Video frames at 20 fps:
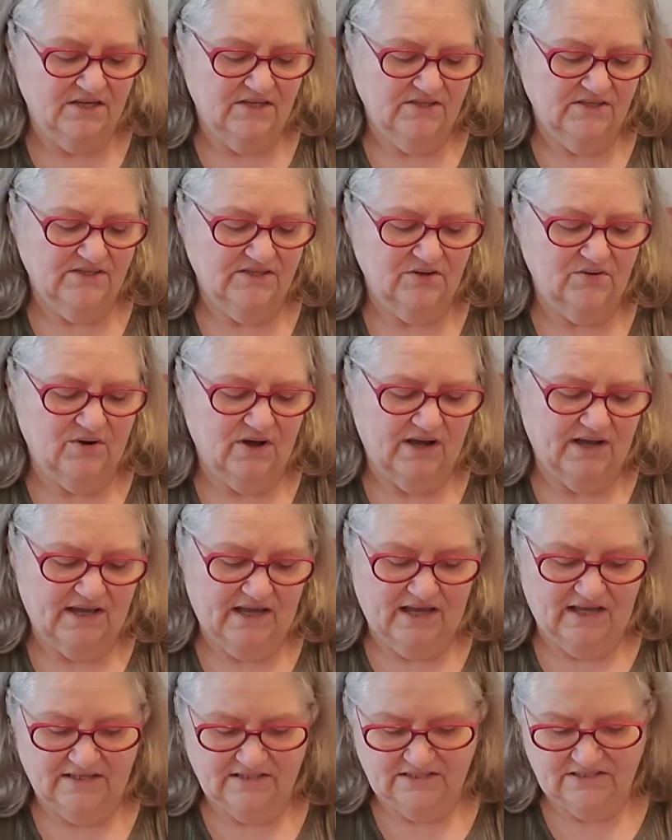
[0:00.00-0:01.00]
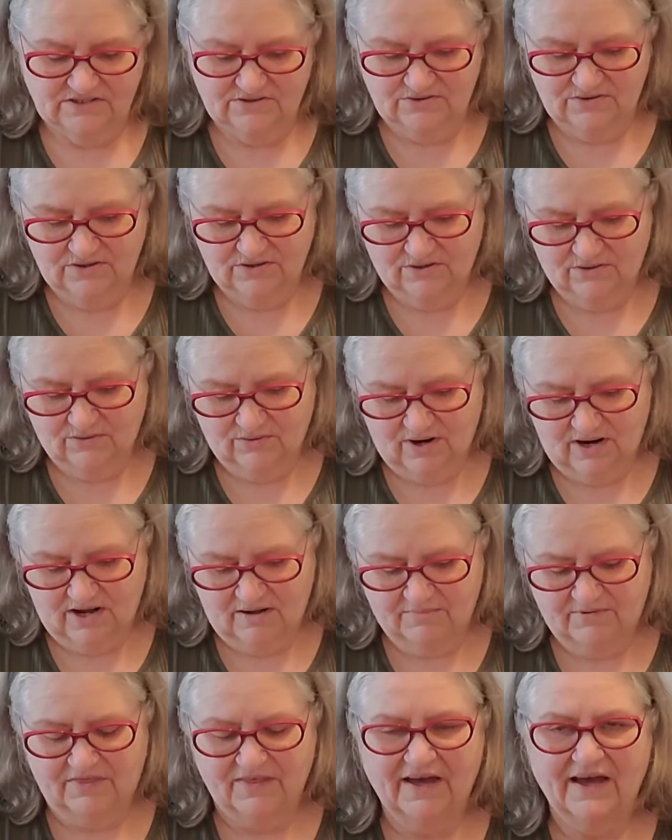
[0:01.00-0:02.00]
so I had to
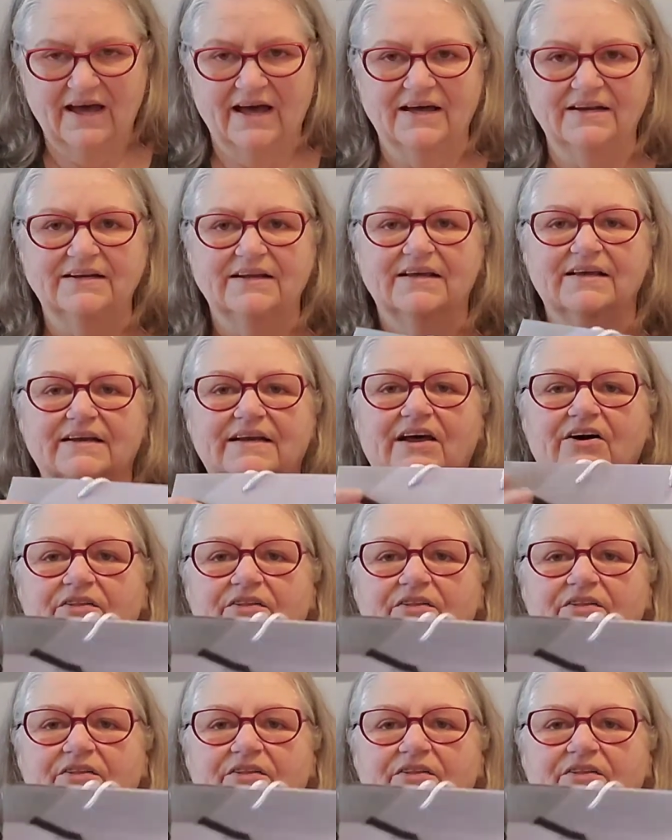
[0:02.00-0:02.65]
grab that. Now